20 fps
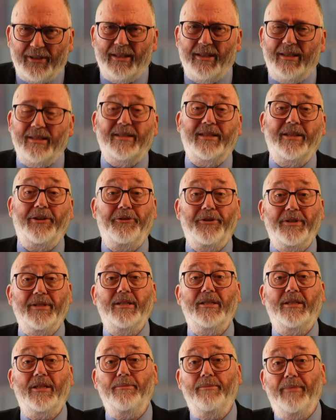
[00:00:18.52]
in this series
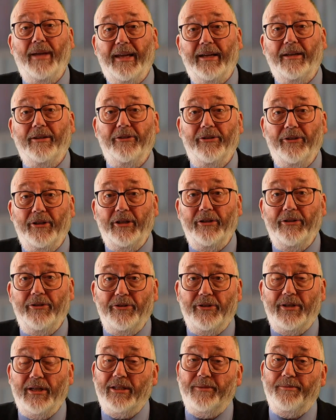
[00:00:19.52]
is to make learning New
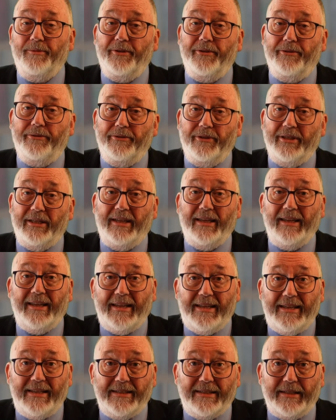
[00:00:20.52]
Testament Greek
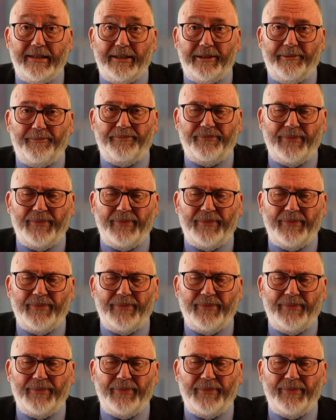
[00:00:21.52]
easier.